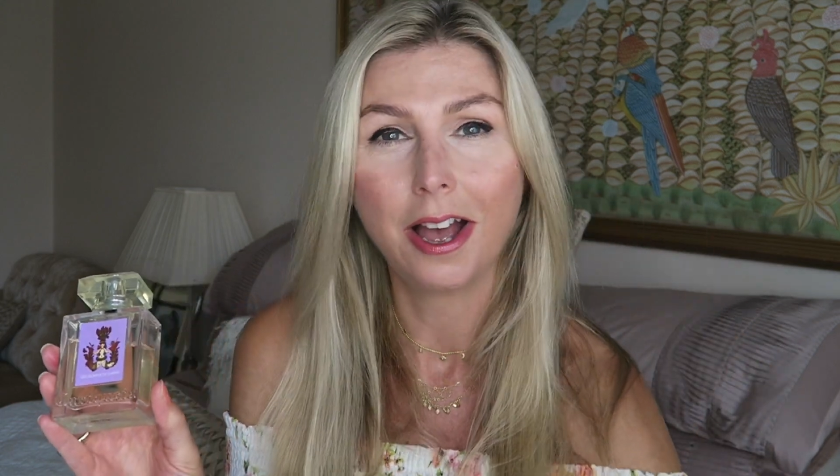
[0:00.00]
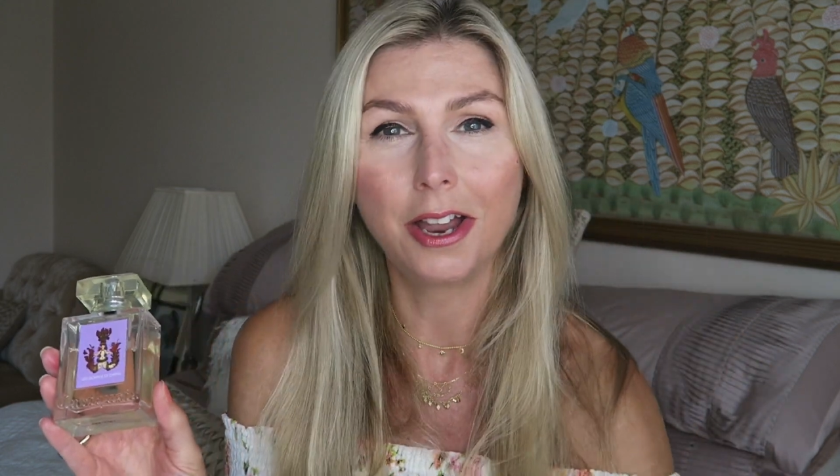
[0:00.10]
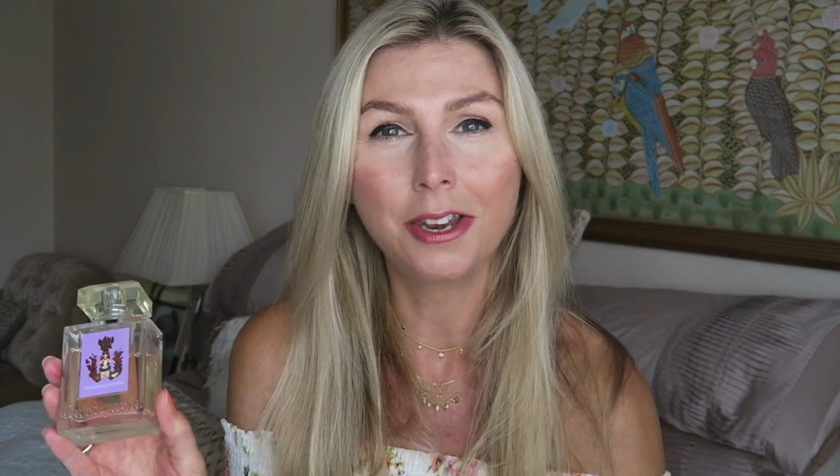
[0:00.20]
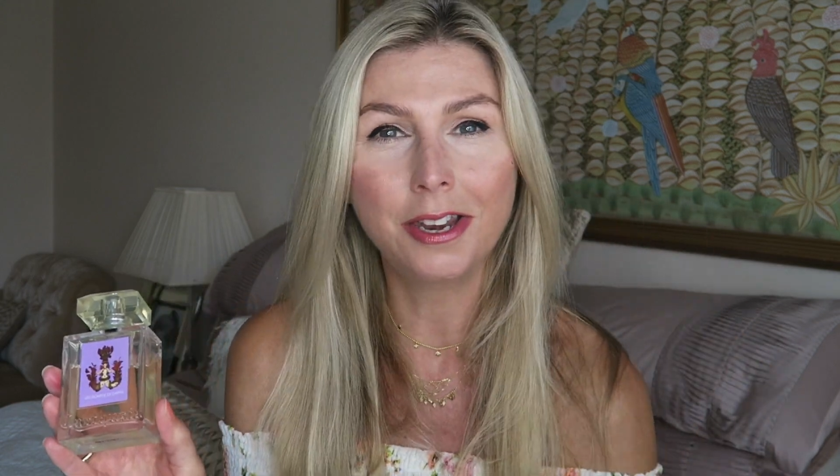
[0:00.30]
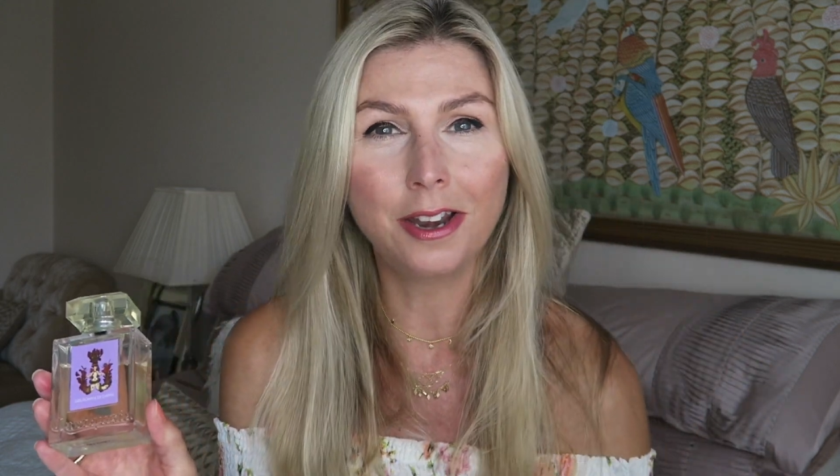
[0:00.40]

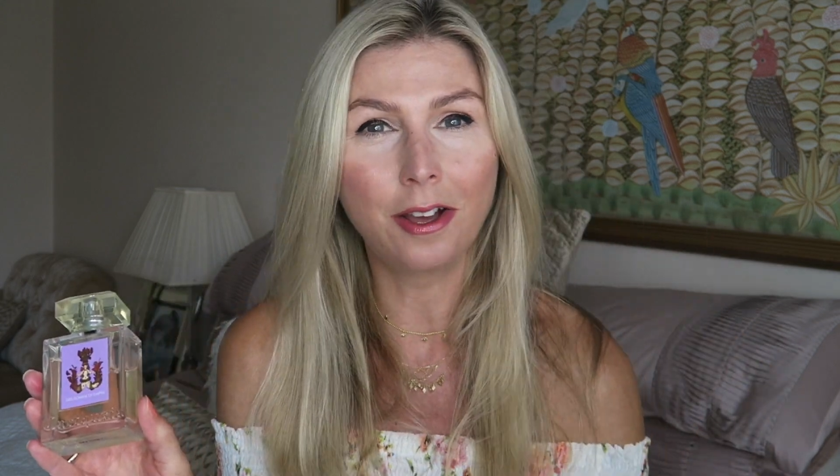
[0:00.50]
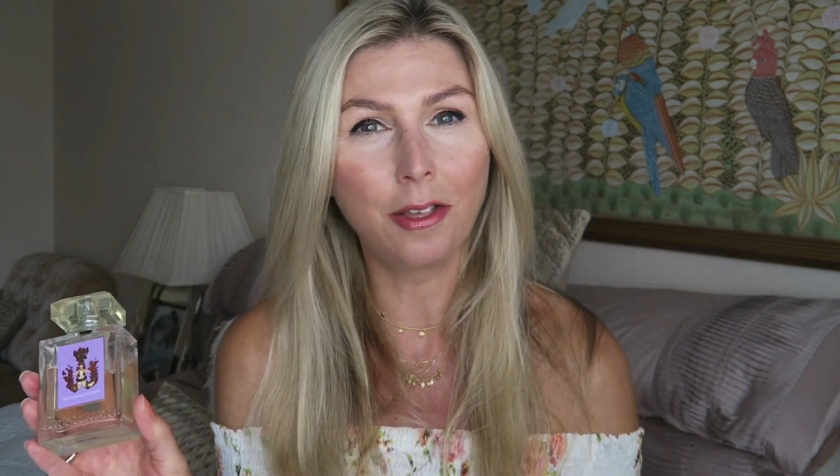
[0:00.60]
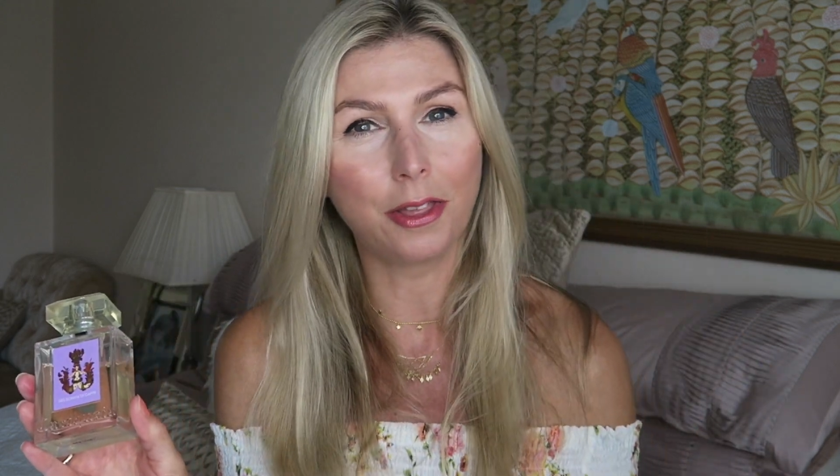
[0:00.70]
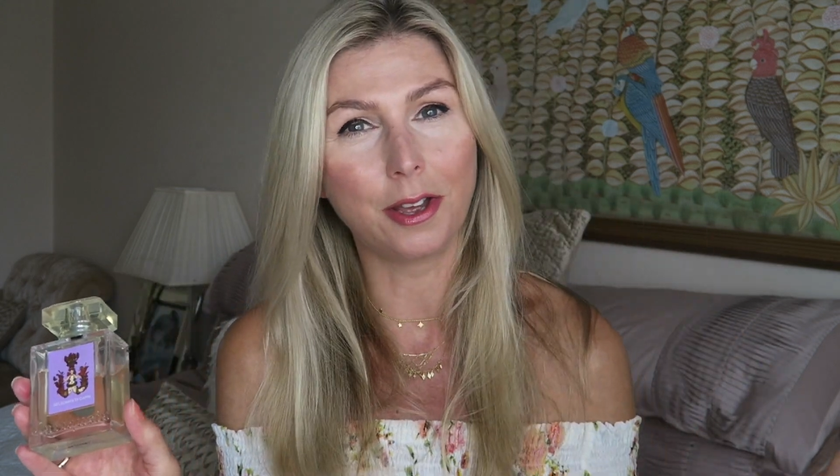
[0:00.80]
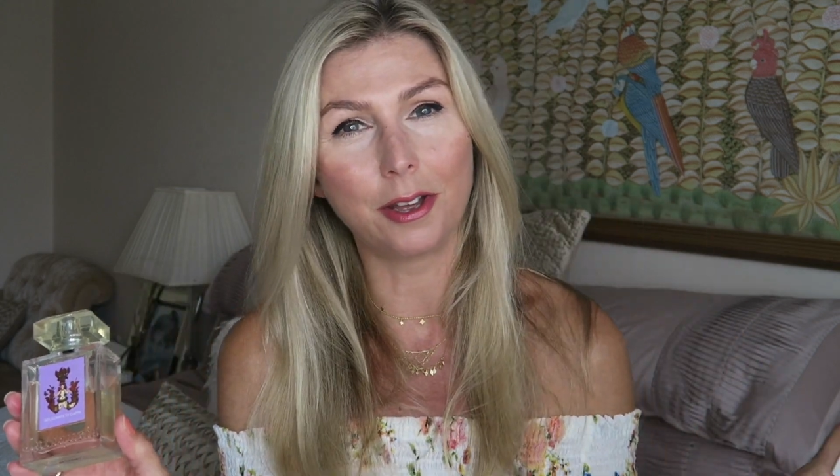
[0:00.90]

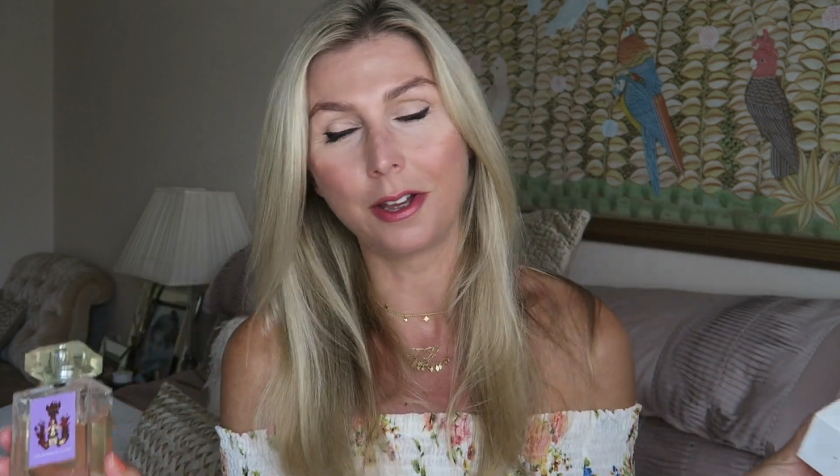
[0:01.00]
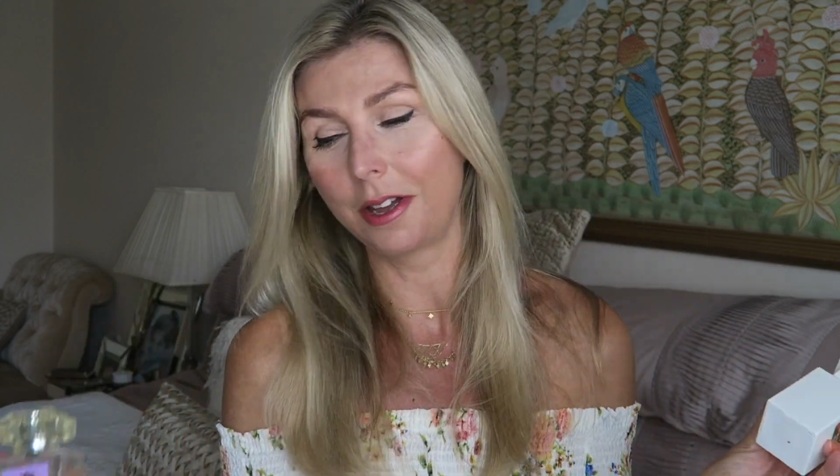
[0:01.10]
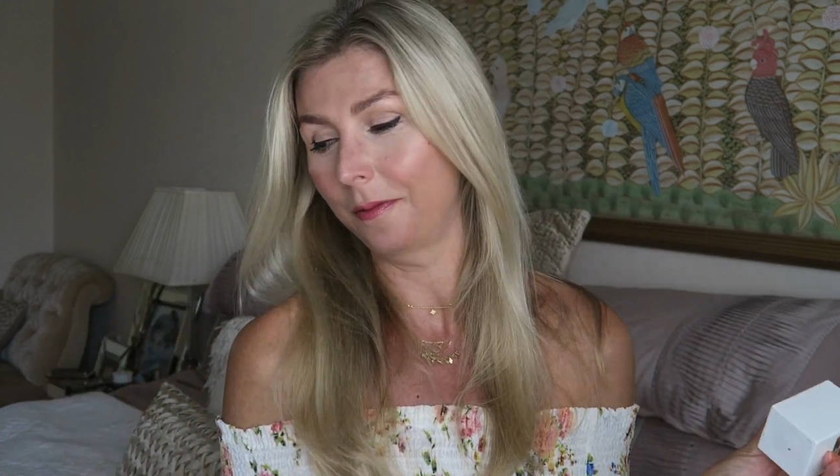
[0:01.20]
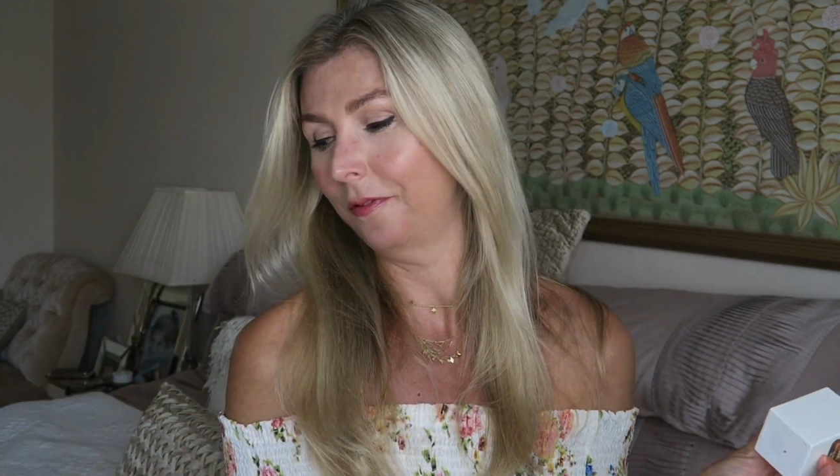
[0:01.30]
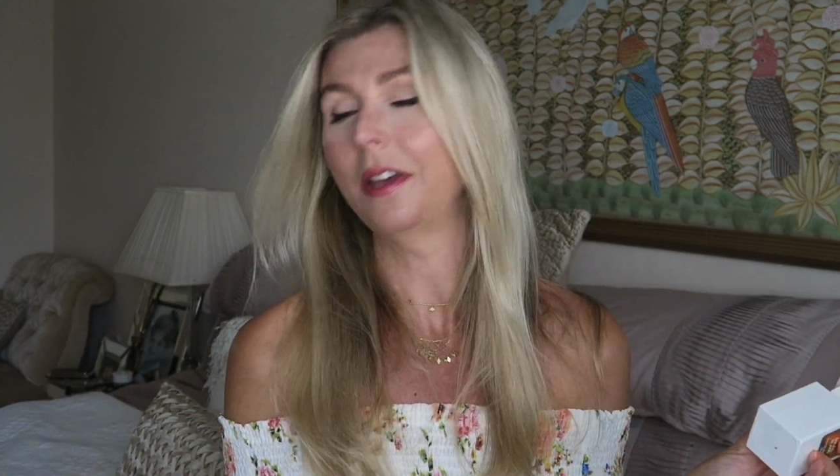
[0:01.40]
Another
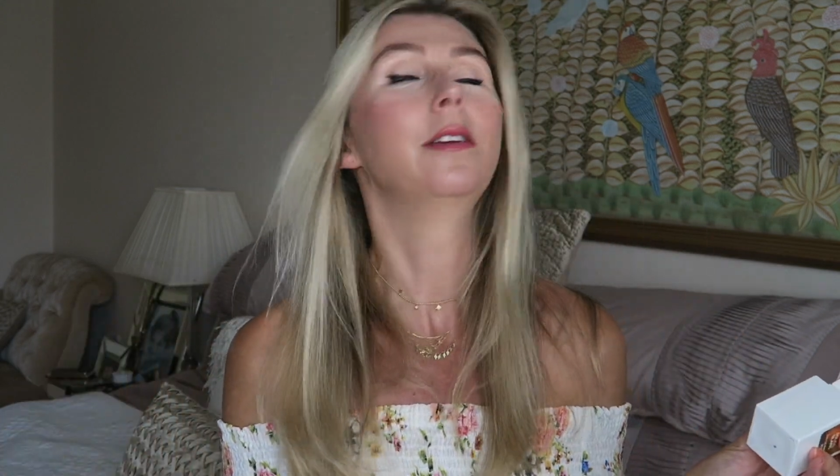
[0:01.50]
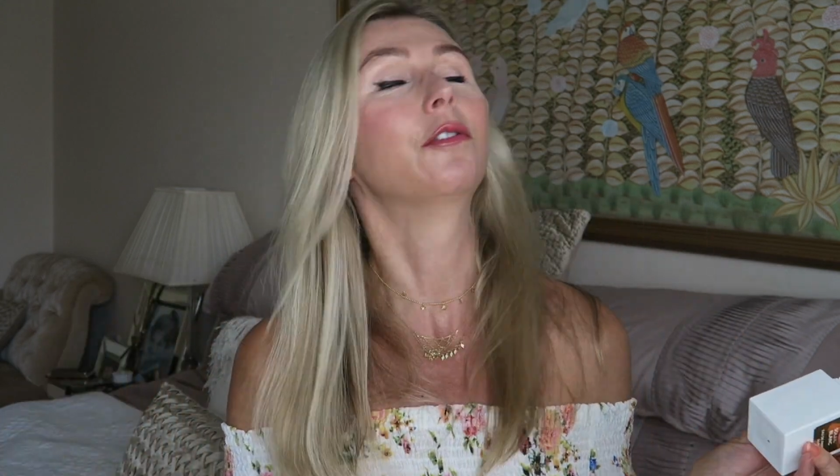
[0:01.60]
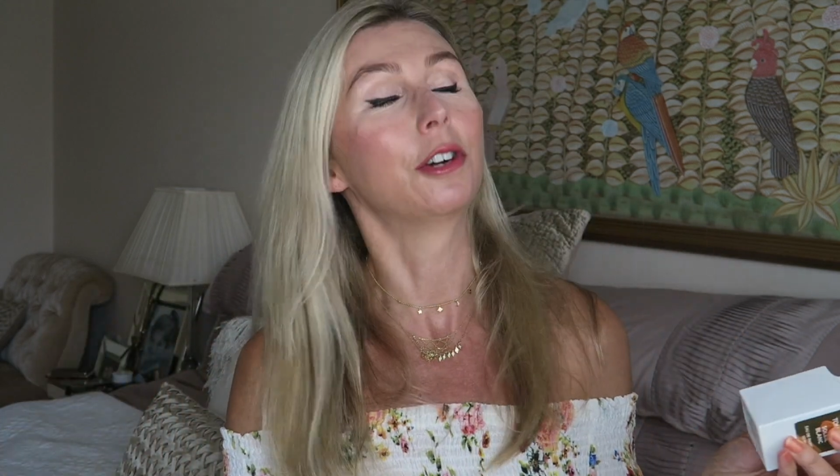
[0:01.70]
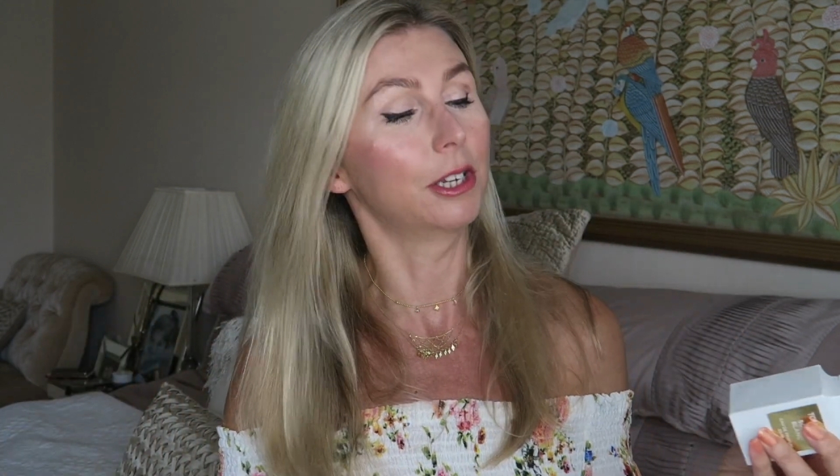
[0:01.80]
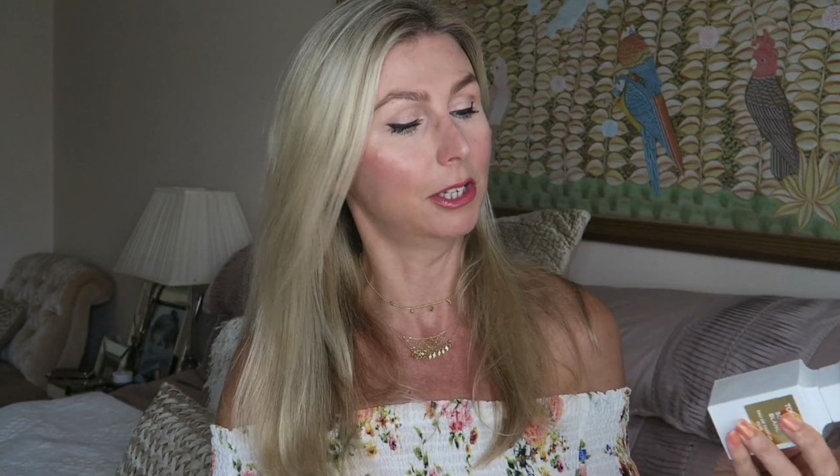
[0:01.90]

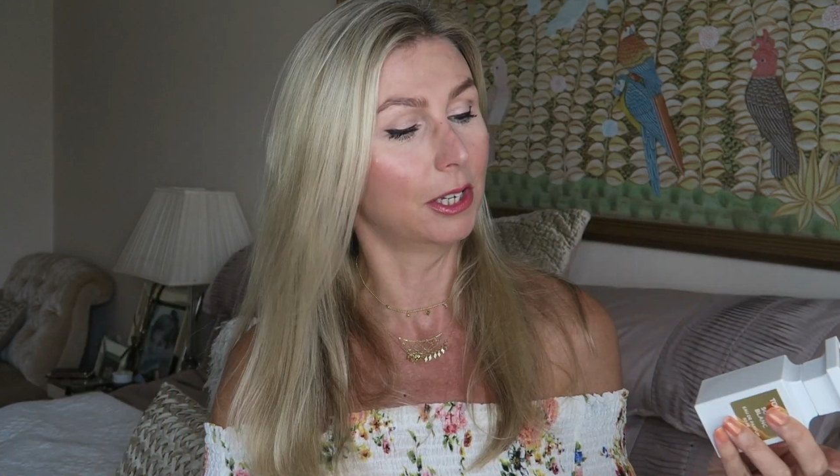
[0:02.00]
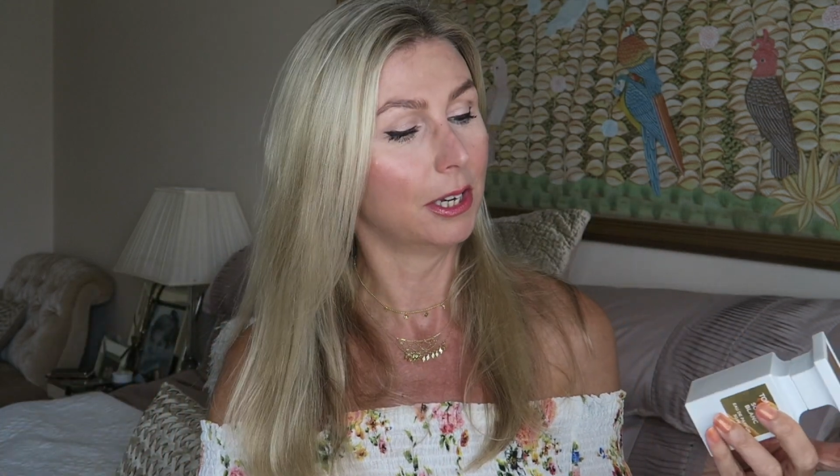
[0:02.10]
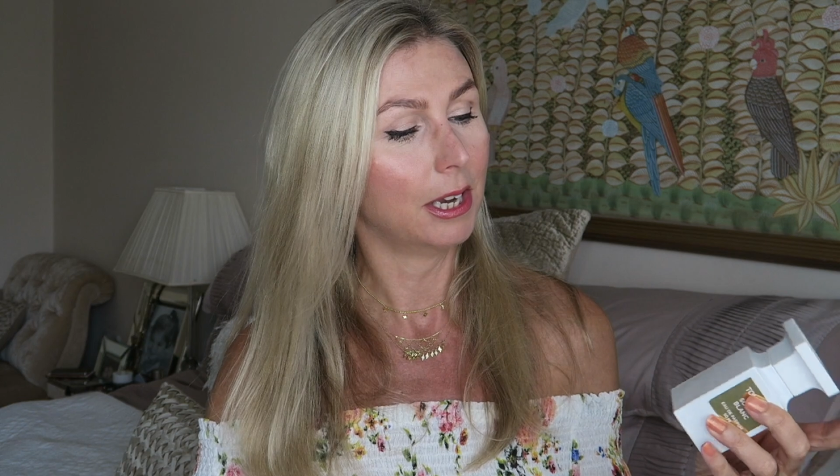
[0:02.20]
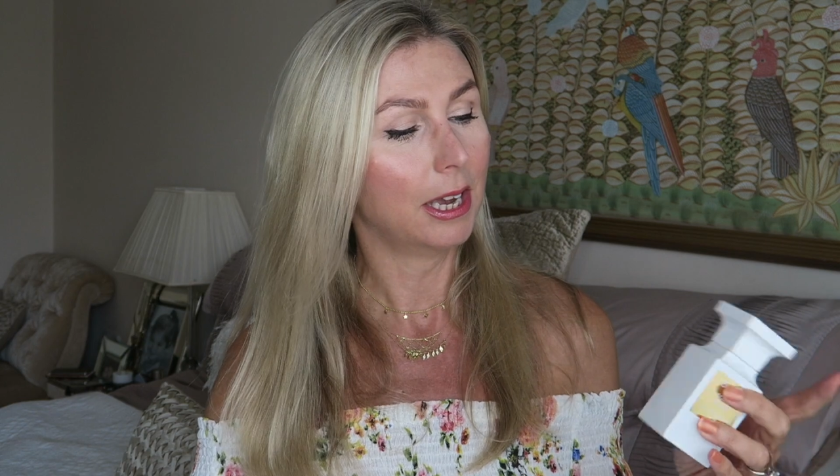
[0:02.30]
favourite,